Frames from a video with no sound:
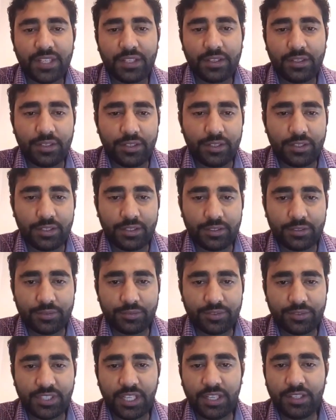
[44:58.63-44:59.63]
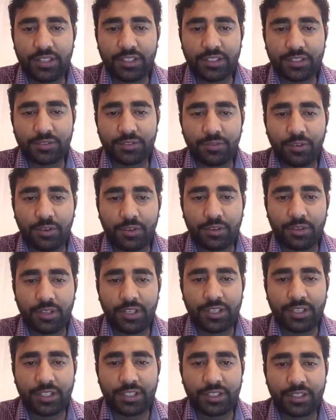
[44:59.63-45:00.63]
uh, centers for
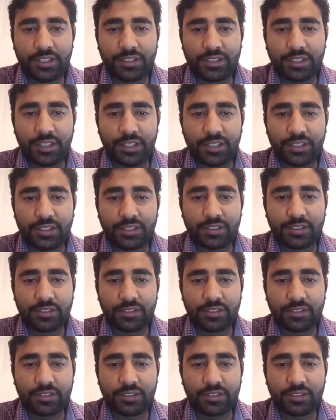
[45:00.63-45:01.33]
learning design